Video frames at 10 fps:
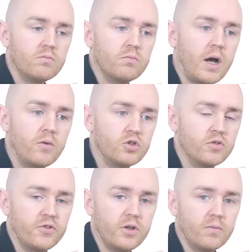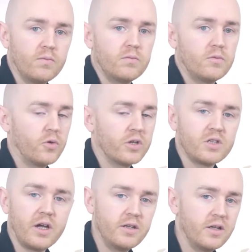How would you feel? Their
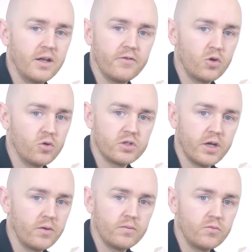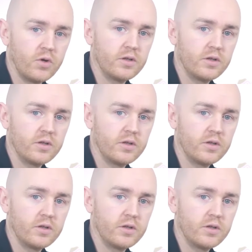anxiety level goes down, right?